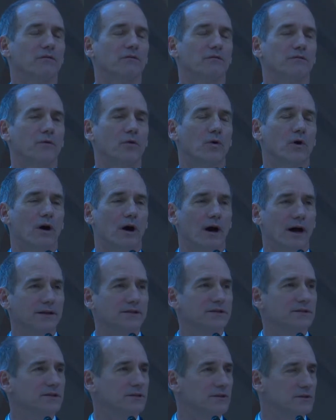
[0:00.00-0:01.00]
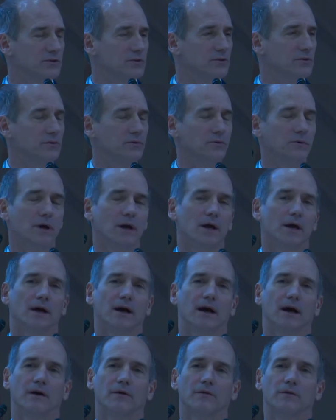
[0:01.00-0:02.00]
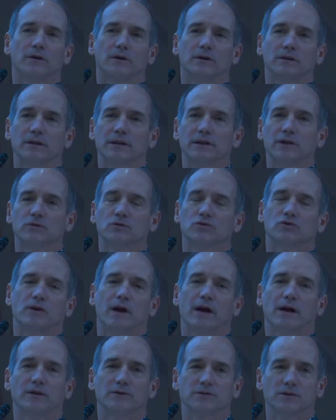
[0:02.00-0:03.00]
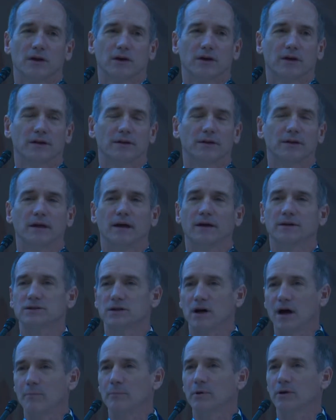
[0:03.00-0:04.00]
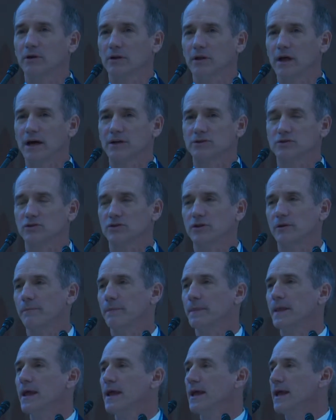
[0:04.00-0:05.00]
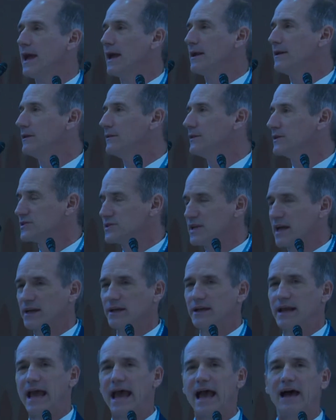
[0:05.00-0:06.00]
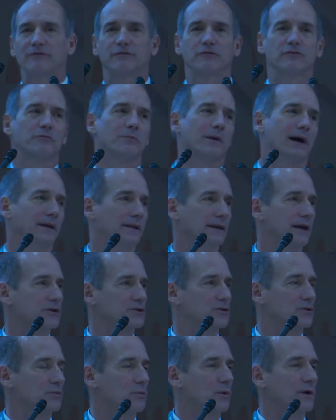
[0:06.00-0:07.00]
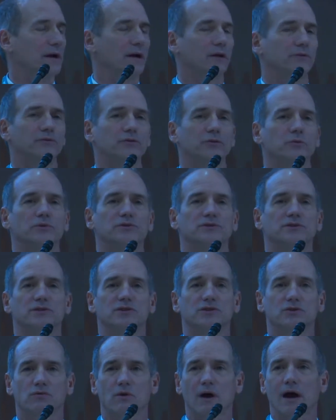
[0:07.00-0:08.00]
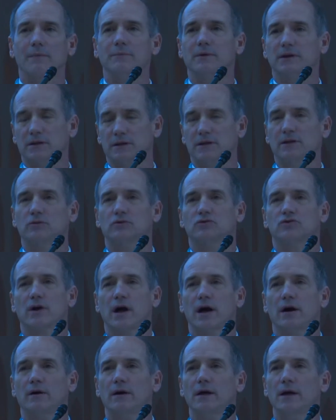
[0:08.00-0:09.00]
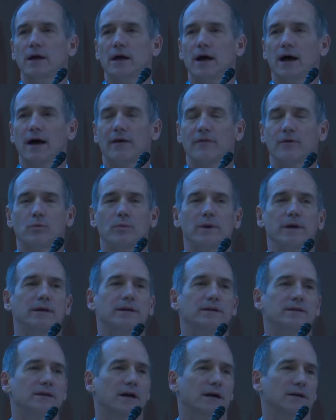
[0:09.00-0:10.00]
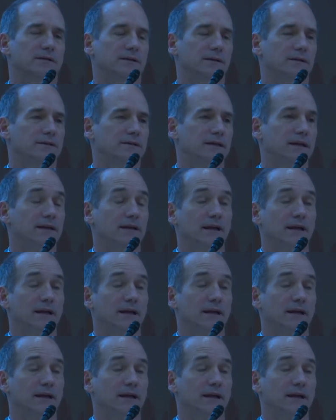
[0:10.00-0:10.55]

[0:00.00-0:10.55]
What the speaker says: for us to do the clinical trials on topical oxygen. And in the second half of my lecture, what I'll do is describe the clinical trial that we conducted in